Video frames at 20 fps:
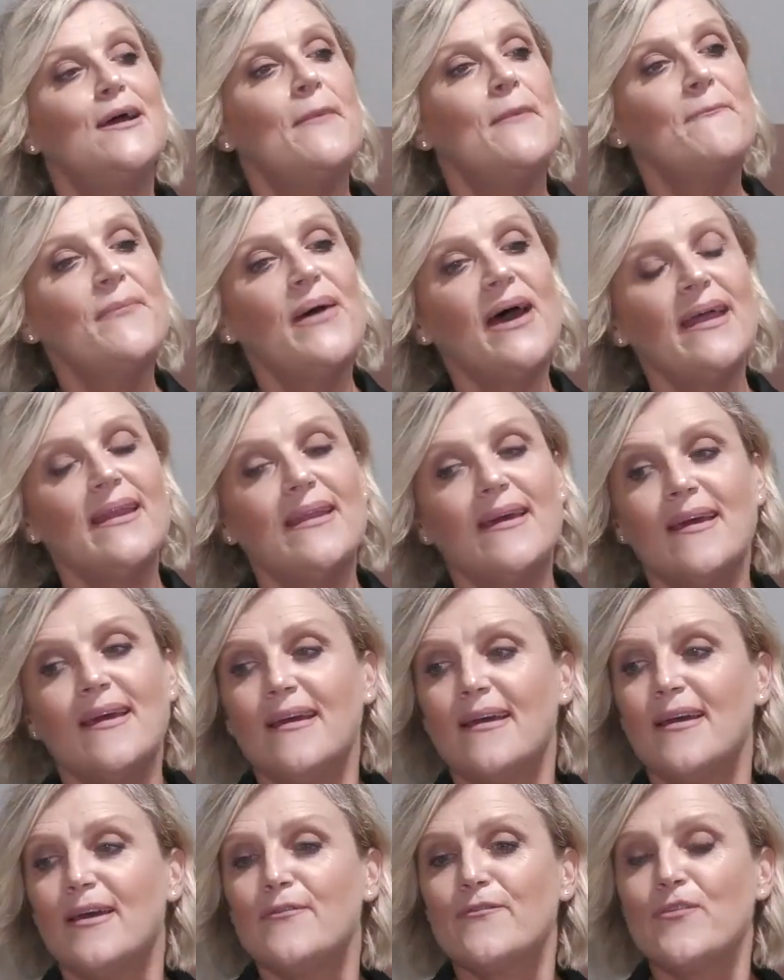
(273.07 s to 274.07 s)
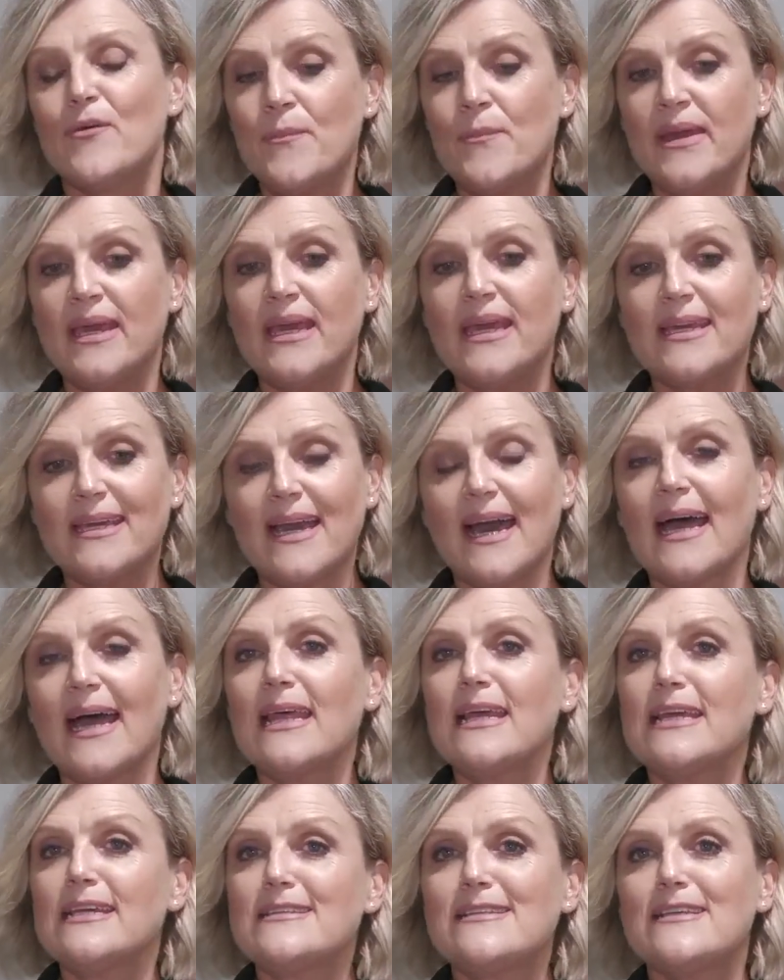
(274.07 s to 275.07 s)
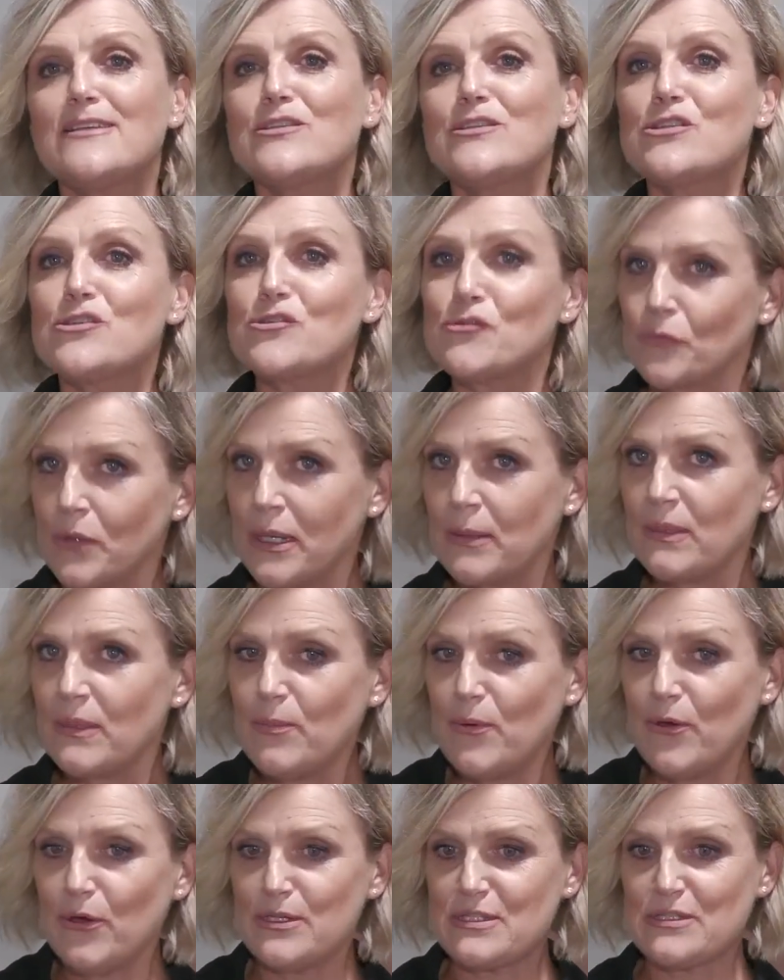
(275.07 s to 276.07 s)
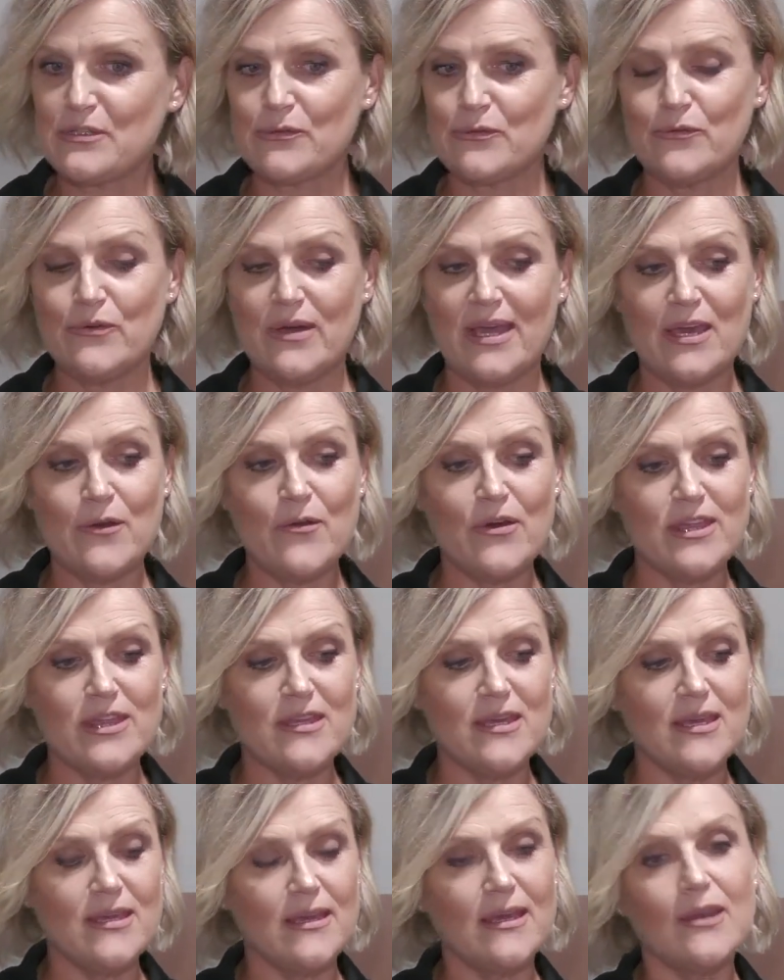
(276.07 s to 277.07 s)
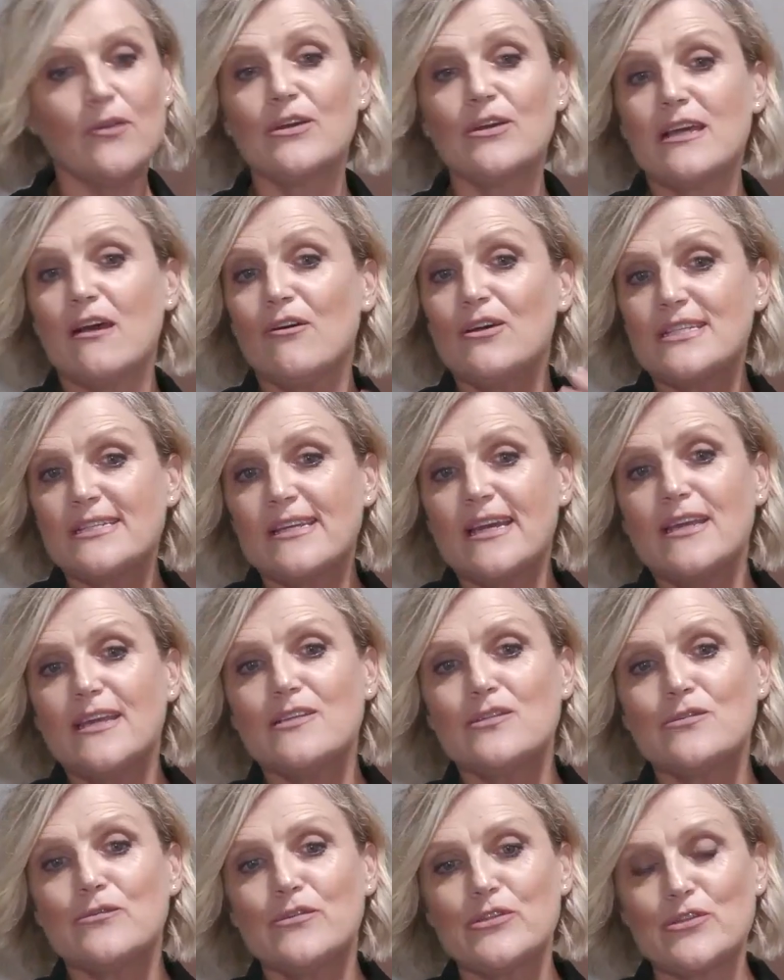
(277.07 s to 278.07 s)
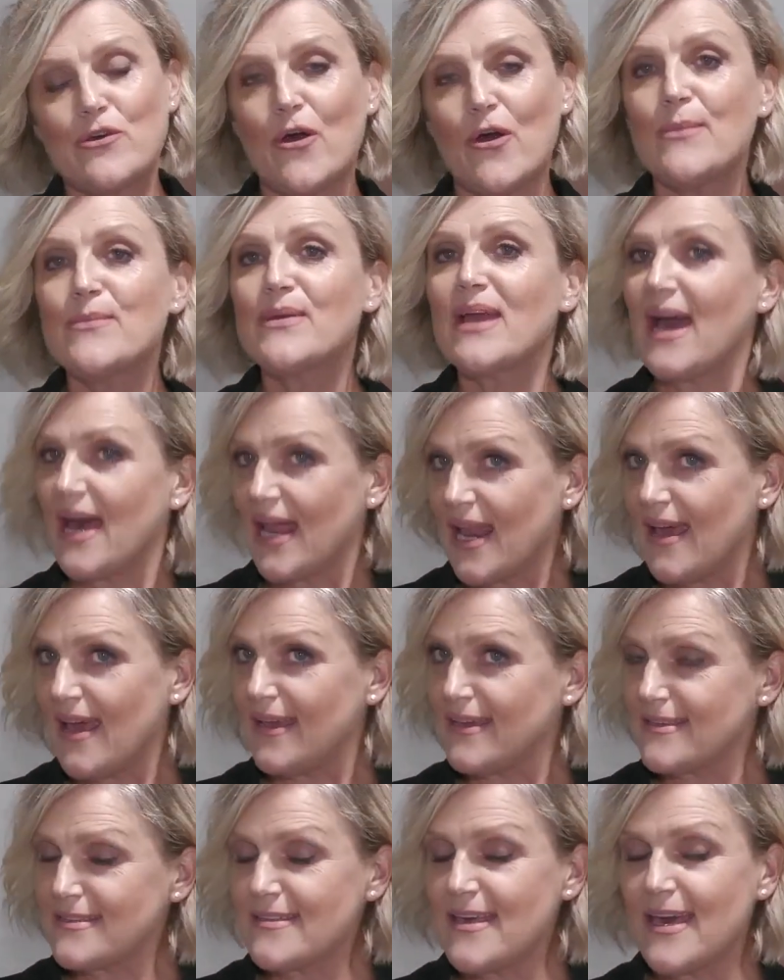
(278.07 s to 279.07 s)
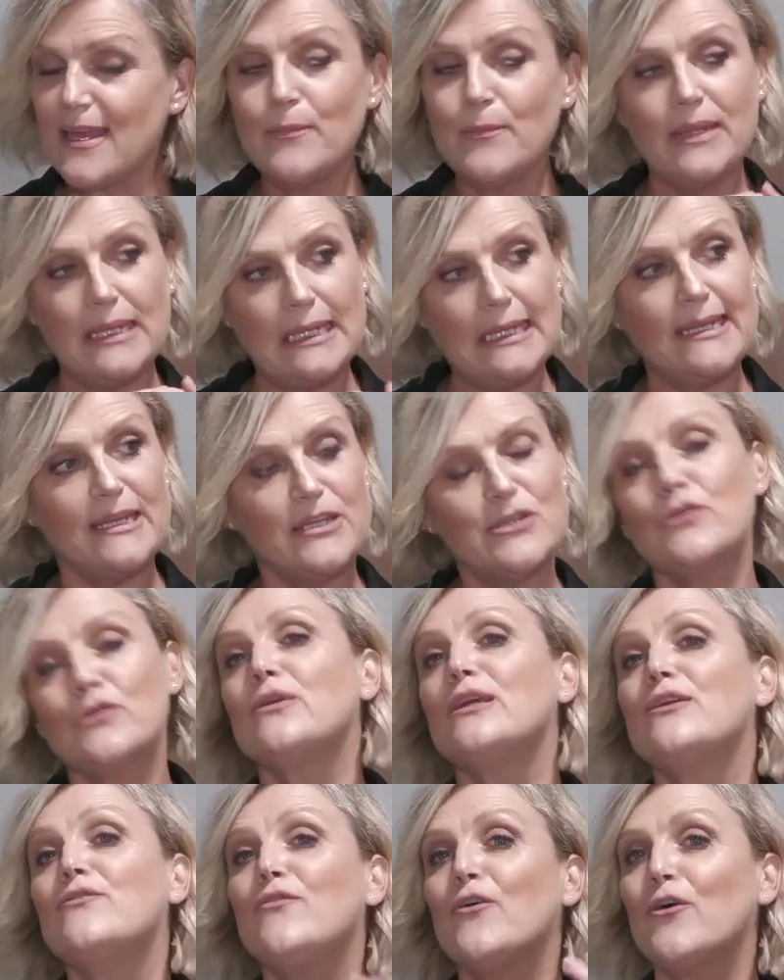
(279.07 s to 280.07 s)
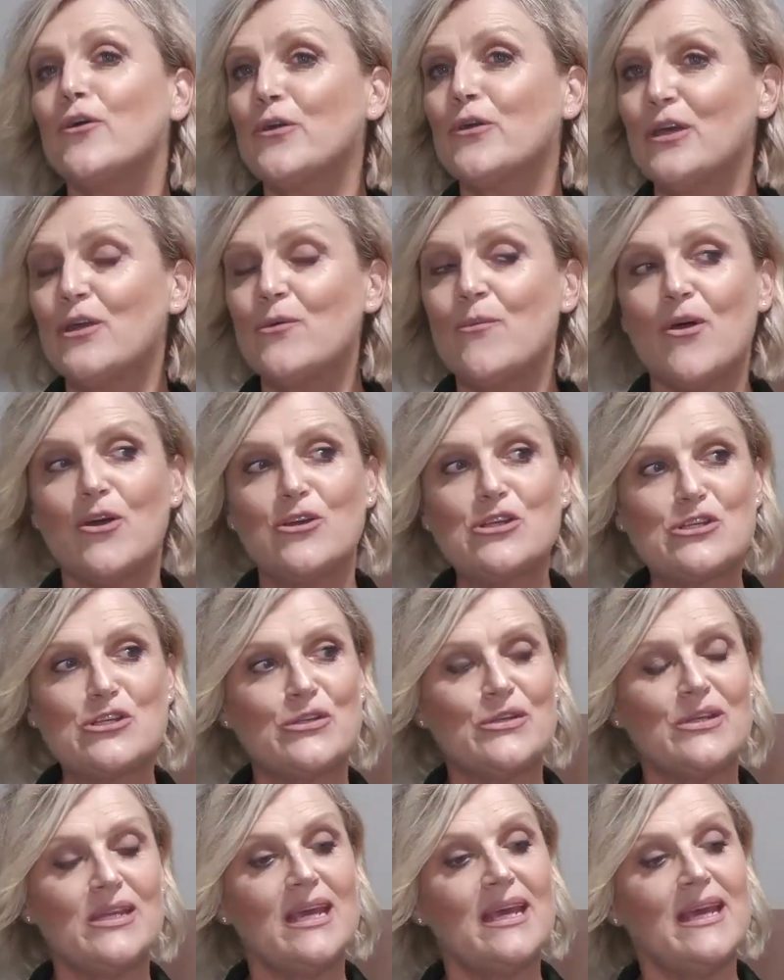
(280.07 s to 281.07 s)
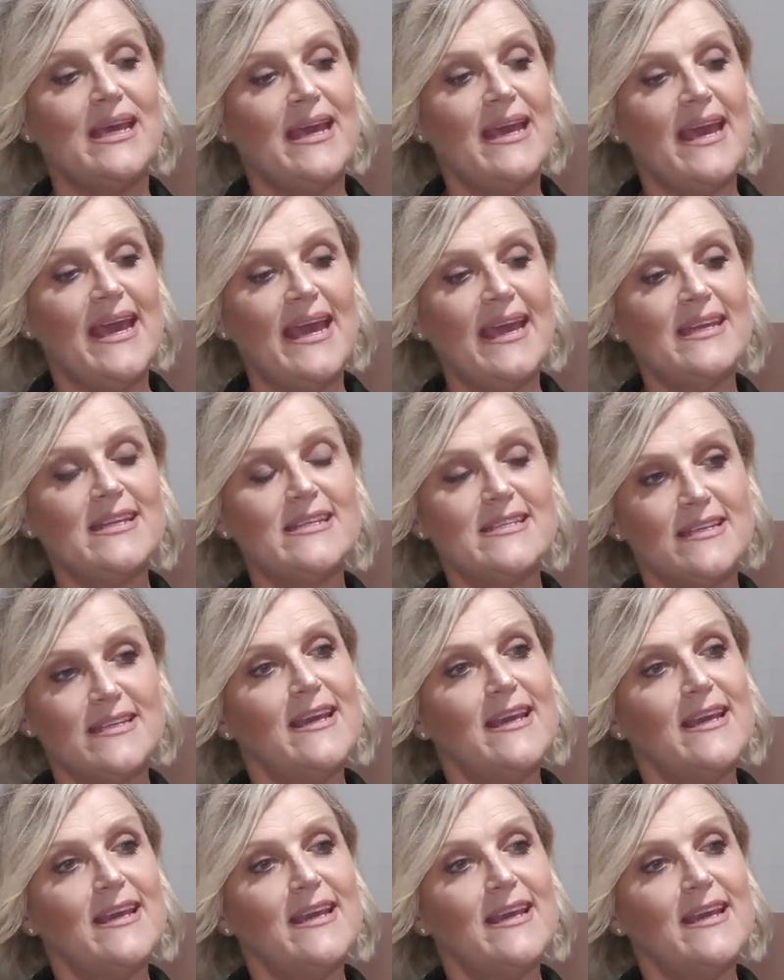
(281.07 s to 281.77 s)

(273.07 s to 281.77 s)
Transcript: but for me, colour is extremely personal, and I think, and I say this all the time, colour has that ability to evoke an emotion, and